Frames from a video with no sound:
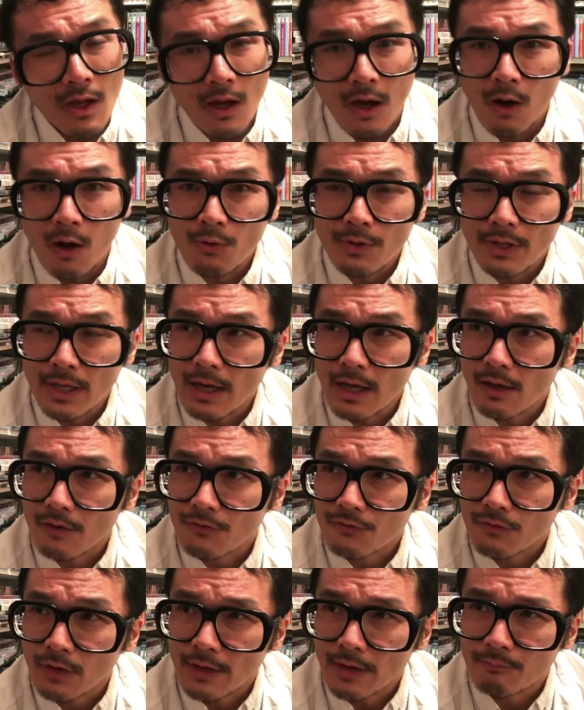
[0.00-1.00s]
Oh,
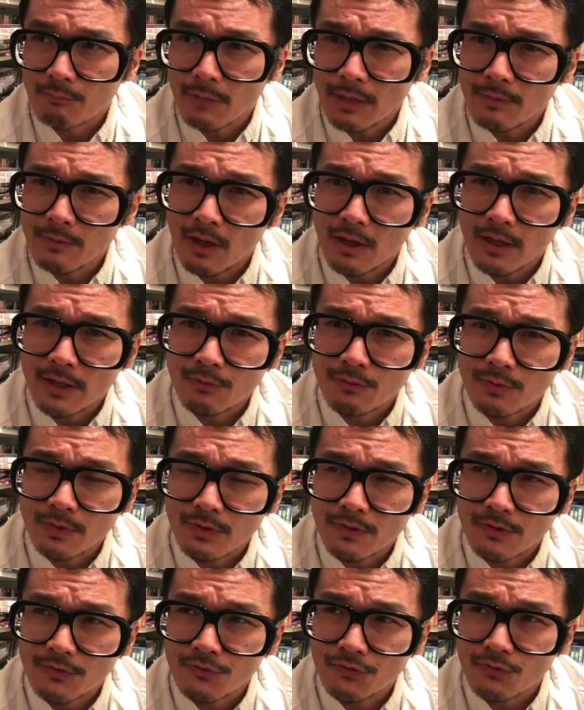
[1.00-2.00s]
yes, I, maybe I'll end
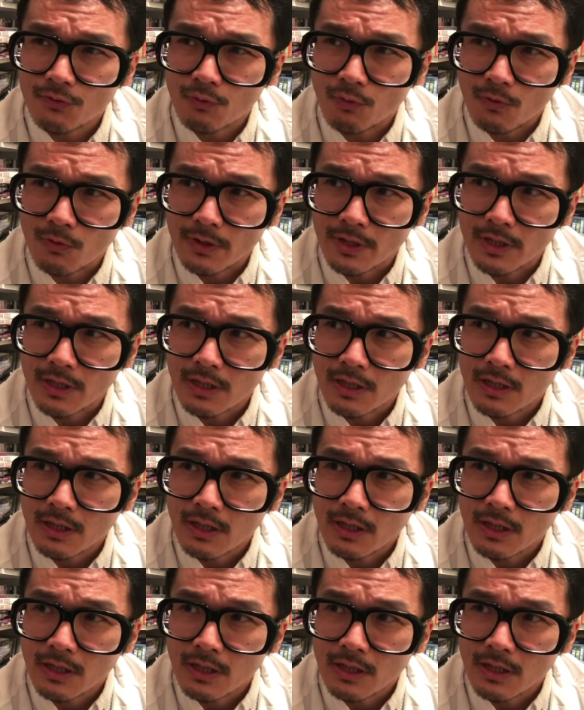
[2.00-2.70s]
with this story.